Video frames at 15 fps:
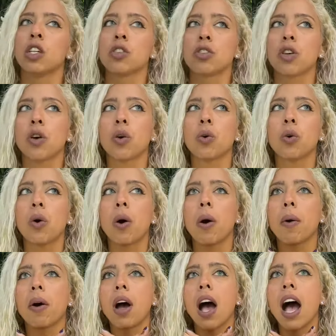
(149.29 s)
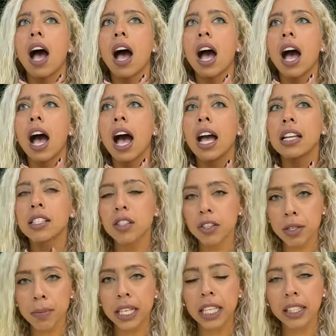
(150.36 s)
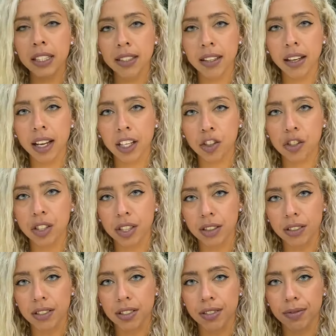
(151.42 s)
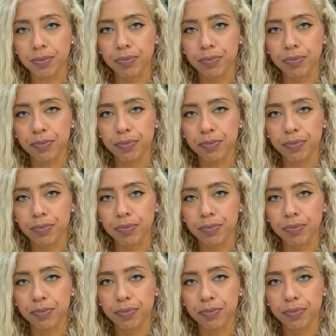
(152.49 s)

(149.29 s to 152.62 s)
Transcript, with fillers: So I started making these connections.